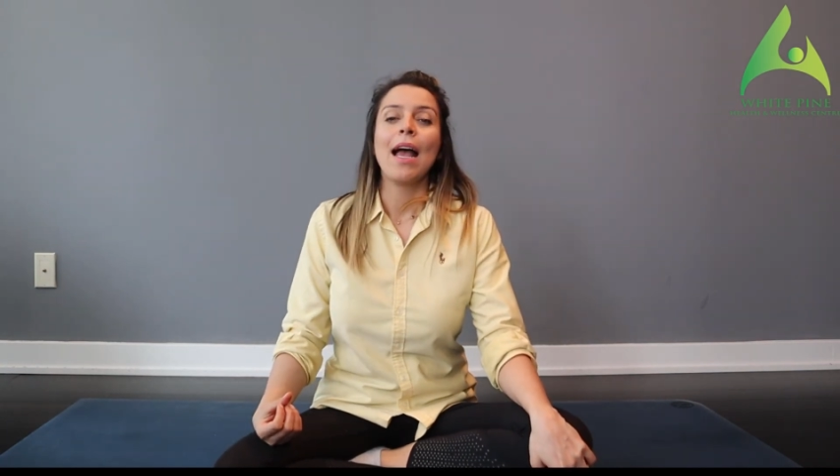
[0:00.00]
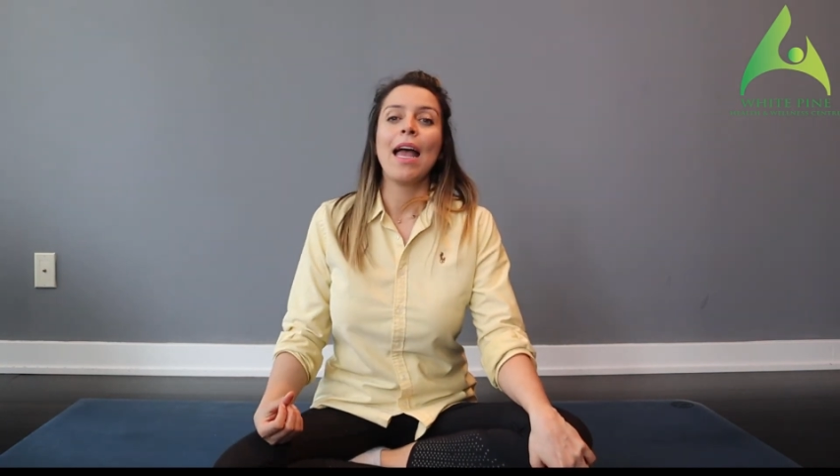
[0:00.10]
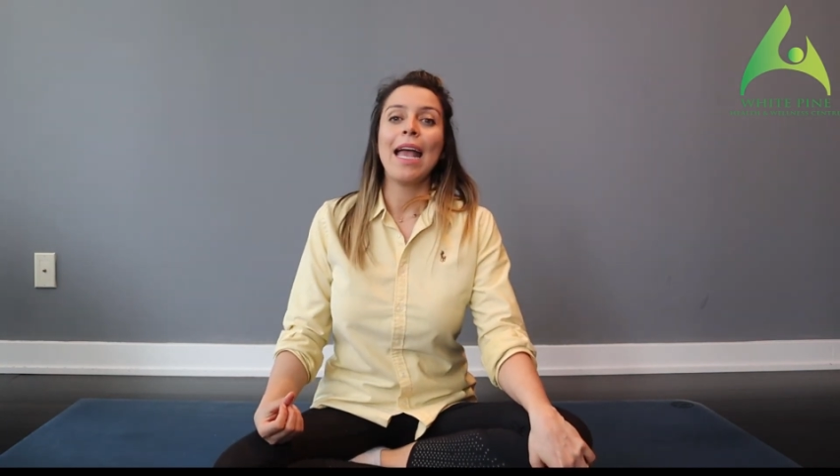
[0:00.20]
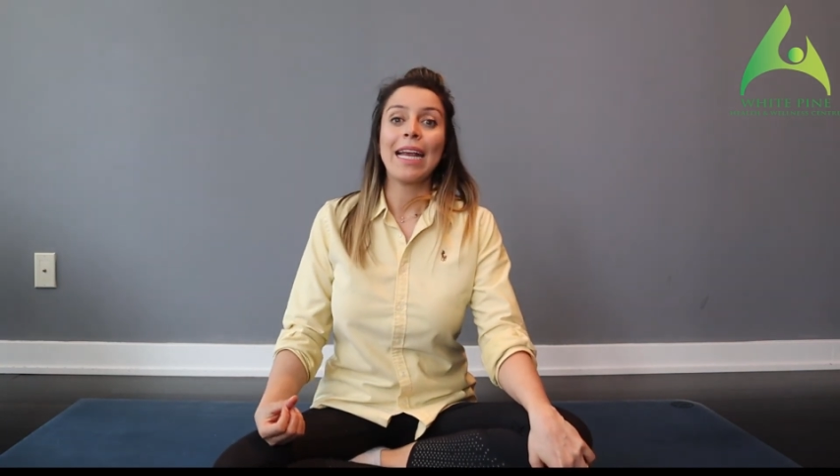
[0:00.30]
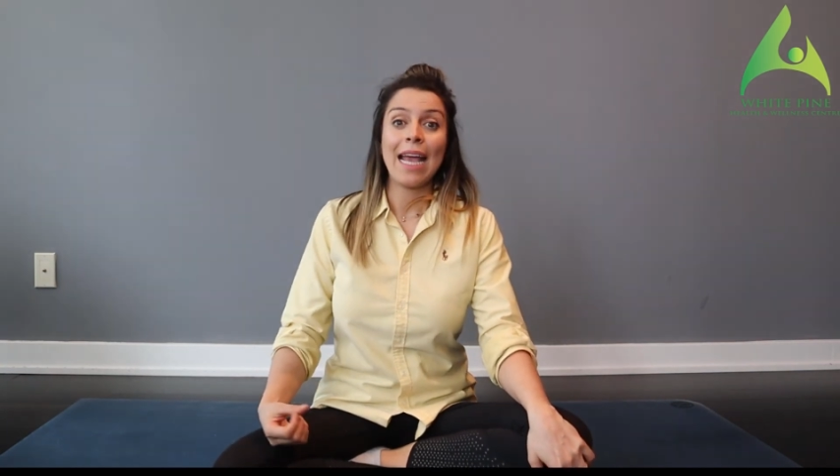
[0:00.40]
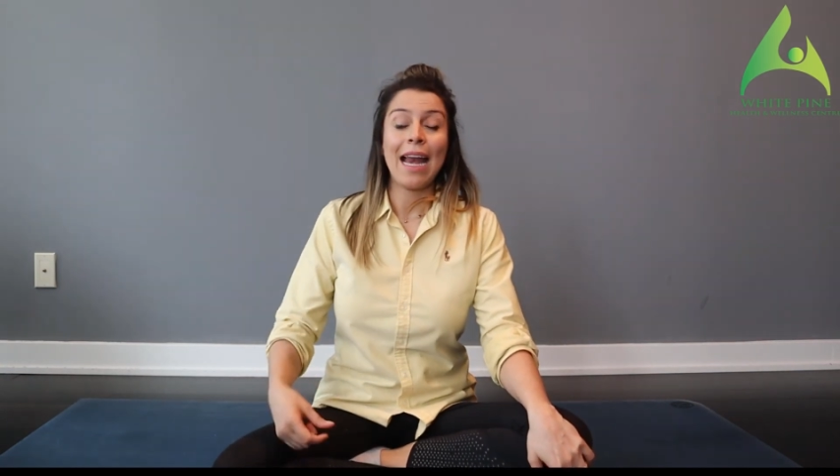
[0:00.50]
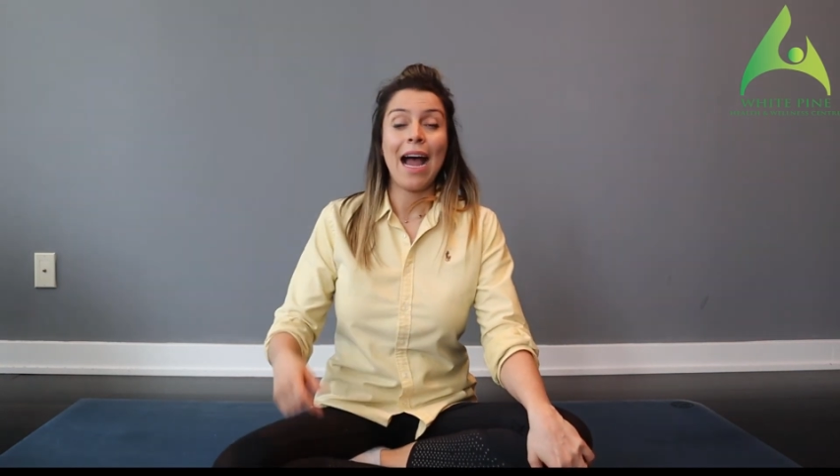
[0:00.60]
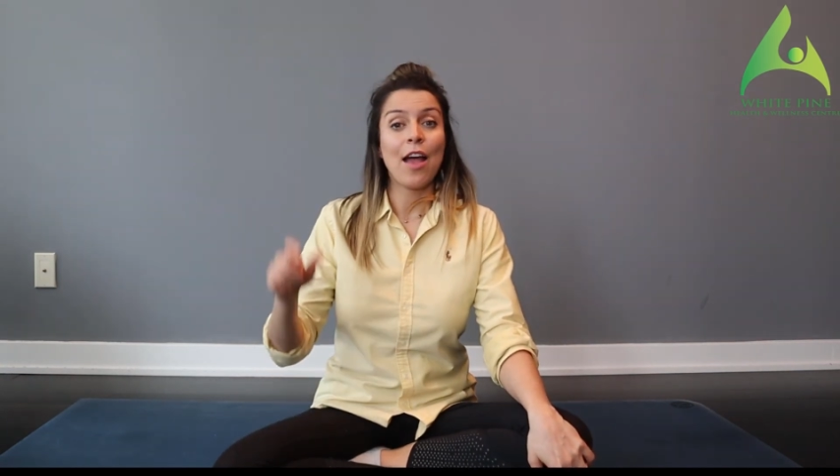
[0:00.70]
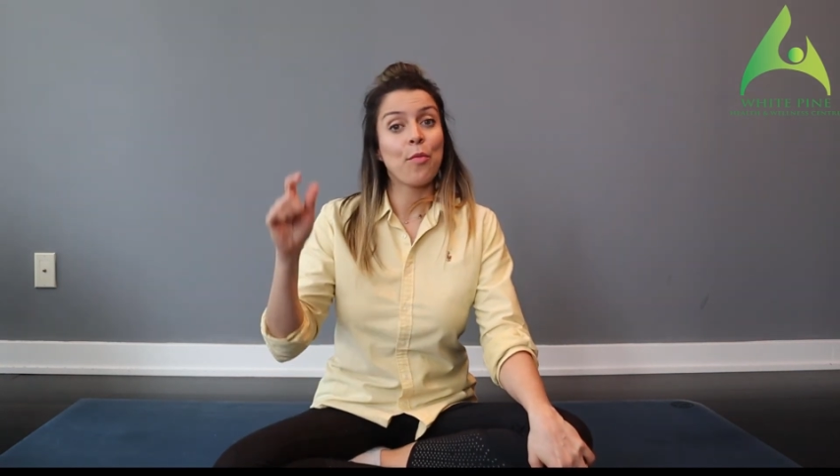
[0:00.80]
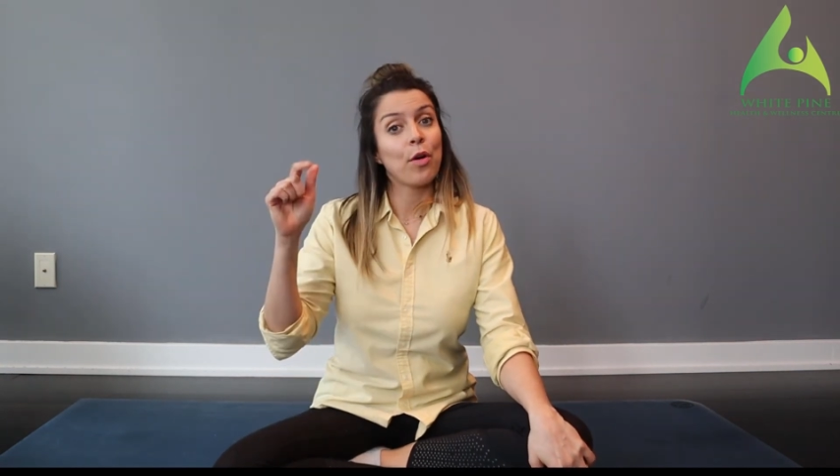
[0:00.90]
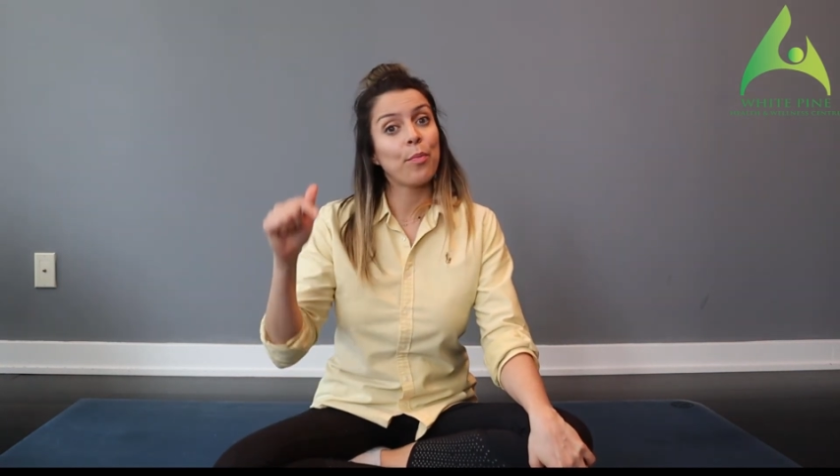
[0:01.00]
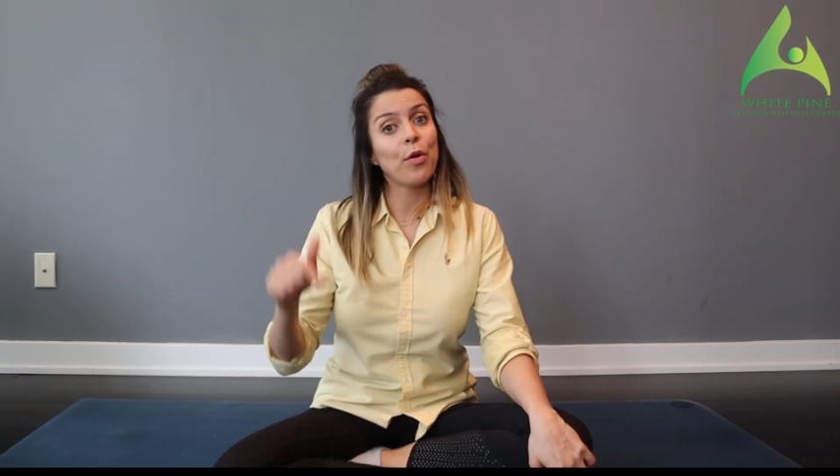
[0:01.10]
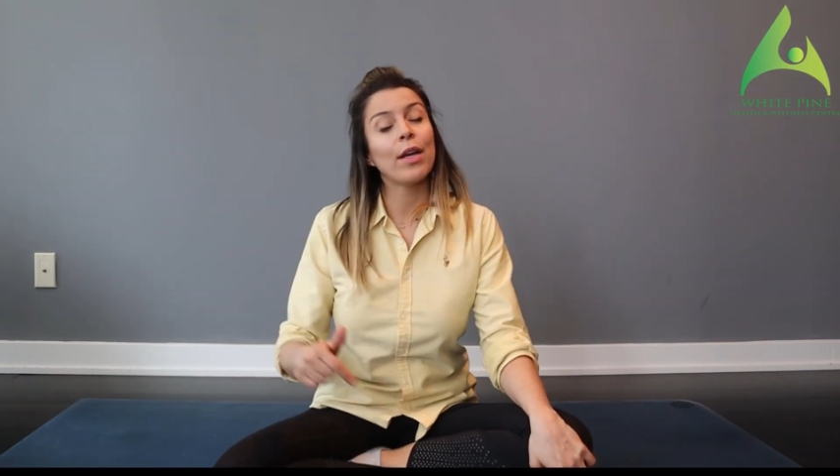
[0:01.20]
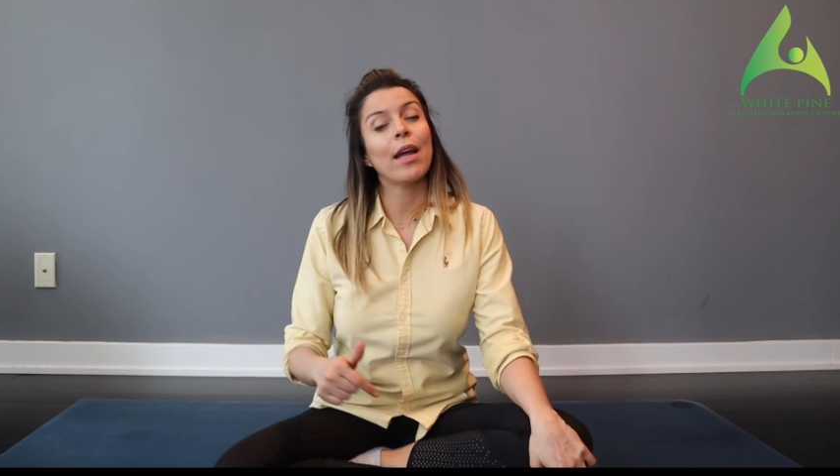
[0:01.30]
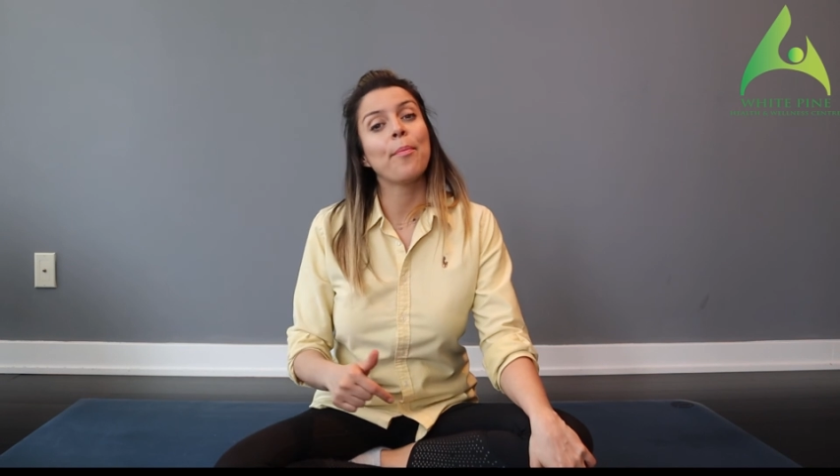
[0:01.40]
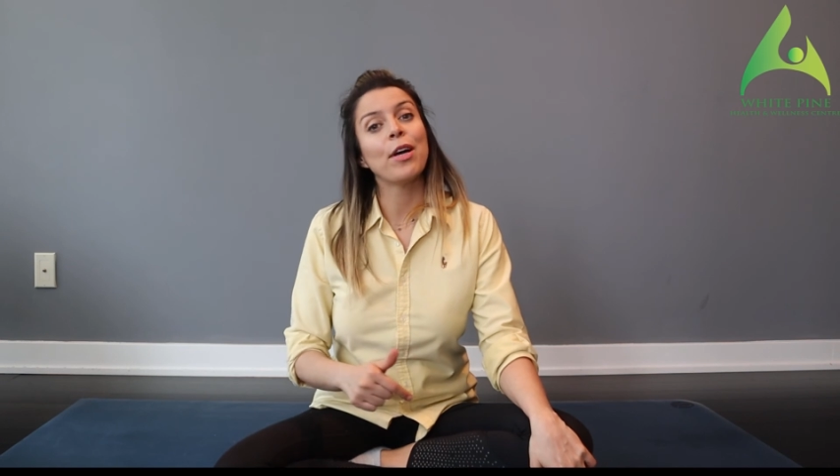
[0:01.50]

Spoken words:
again, I will put a